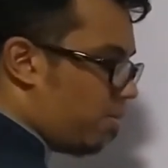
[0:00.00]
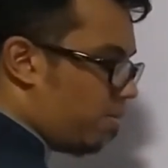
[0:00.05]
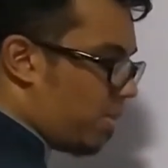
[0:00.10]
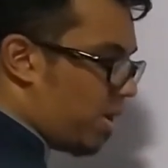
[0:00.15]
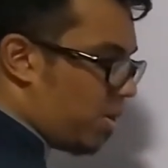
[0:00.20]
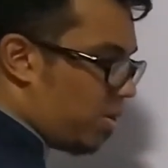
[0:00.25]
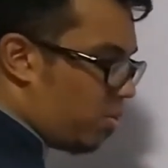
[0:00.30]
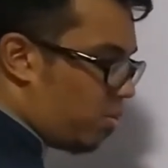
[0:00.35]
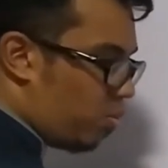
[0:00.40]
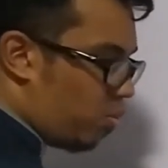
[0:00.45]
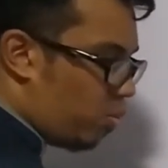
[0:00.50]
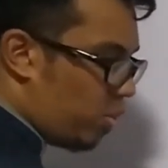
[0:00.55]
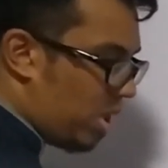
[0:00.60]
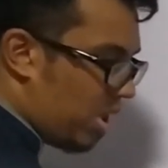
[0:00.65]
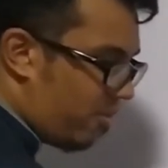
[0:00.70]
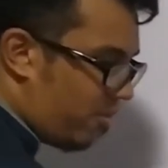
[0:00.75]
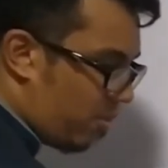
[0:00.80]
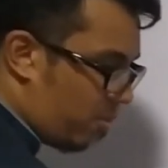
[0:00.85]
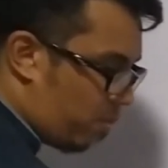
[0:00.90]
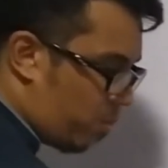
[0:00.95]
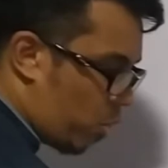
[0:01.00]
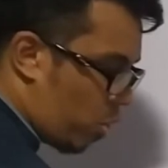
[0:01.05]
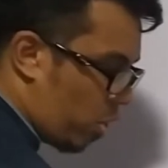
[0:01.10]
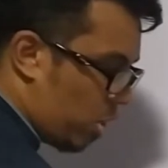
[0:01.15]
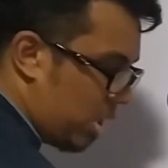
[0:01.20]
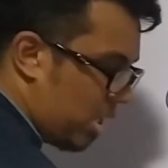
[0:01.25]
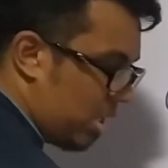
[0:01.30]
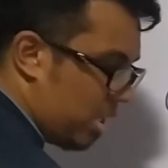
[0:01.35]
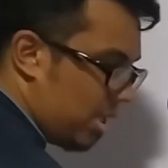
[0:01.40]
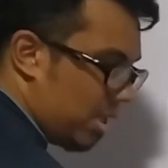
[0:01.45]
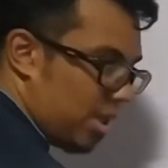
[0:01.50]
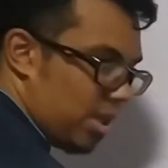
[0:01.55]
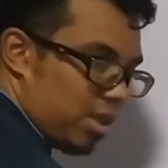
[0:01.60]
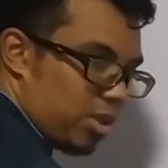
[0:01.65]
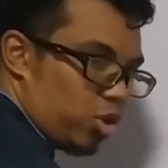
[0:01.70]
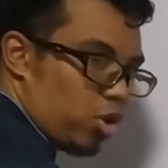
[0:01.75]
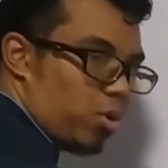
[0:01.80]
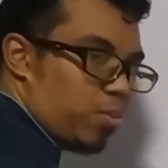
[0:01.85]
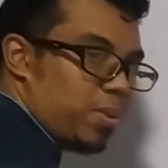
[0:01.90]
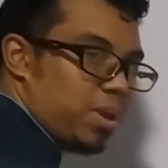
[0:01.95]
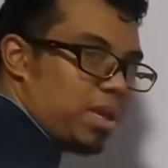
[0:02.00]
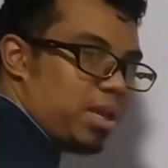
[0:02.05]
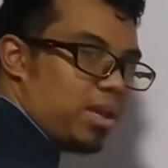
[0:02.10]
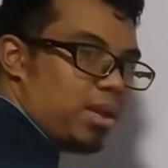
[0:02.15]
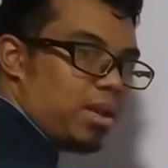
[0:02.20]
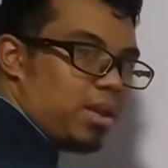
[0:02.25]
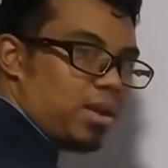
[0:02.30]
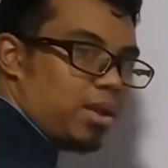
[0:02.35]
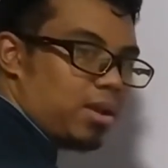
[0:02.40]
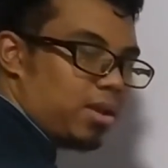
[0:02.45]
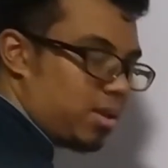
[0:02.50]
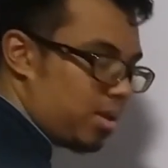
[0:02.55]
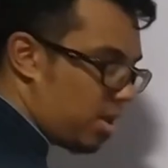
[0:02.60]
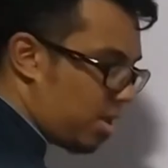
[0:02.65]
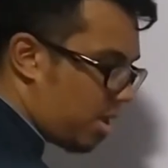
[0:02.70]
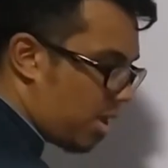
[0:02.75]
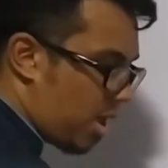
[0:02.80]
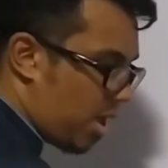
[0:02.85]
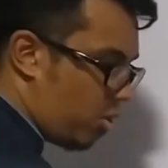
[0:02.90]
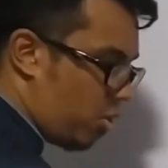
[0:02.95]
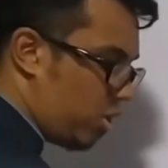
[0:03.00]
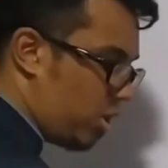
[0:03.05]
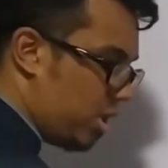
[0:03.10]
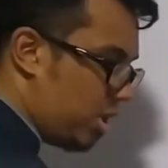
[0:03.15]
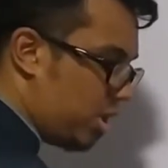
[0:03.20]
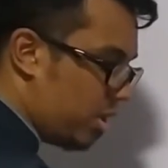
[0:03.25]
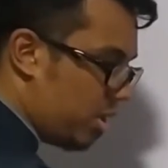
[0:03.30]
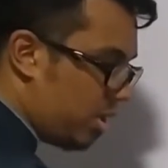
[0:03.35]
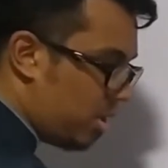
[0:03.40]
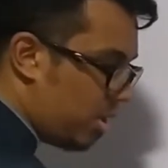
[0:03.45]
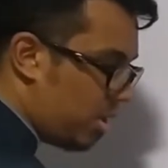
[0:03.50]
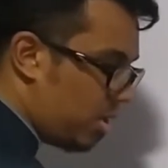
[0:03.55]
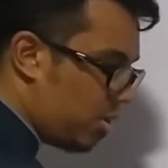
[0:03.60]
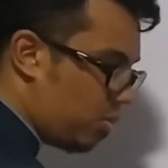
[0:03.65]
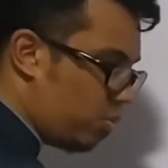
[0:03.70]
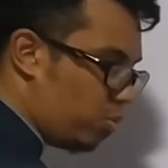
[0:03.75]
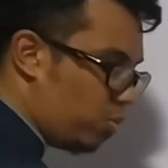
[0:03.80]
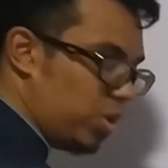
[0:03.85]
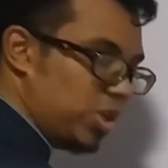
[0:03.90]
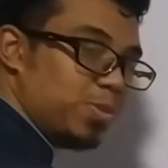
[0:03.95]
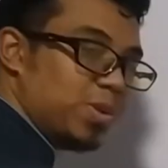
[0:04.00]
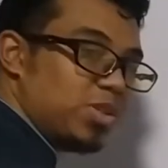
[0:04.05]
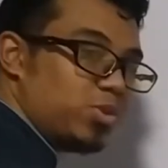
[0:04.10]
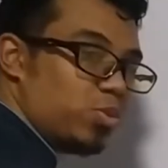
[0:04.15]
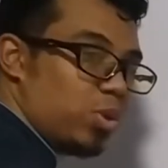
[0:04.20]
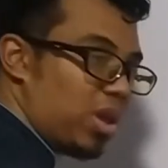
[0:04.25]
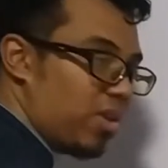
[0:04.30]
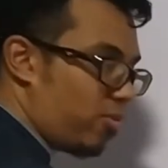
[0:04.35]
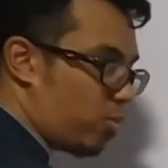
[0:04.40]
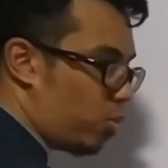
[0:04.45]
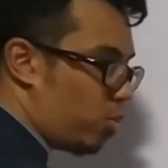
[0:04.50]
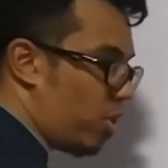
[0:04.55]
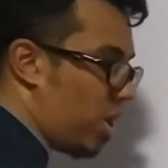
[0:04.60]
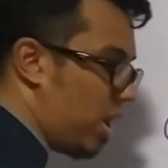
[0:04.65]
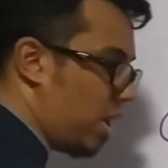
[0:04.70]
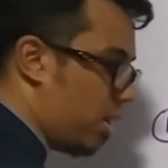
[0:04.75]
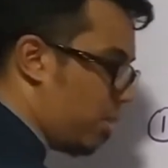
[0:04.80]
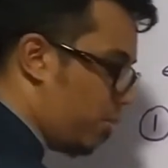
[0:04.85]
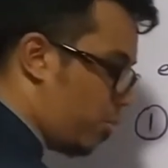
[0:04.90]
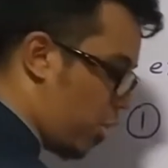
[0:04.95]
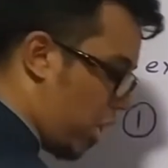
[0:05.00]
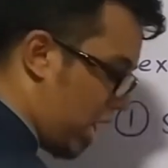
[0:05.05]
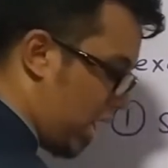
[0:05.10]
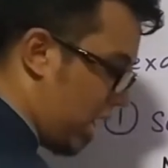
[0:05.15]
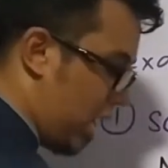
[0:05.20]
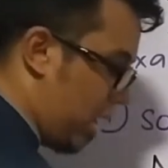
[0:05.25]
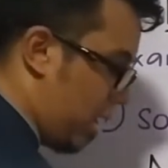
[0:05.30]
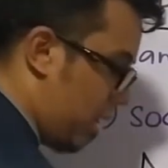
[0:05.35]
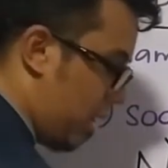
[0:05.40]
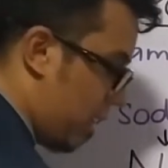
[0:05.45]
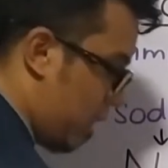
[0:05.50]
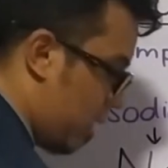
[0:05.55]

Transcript: But we have a polyatomic ion here, which means we have to write a bracket.